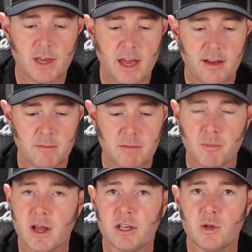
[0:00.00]
I have my
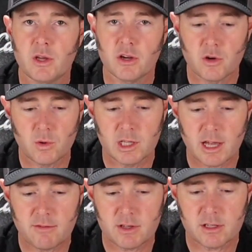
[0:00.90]
brand new Hero
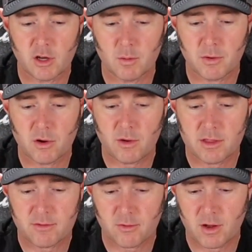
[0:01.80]
11 GoPro on
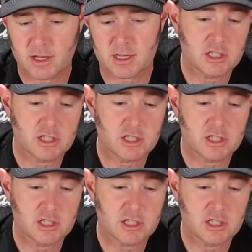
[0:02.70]
the front.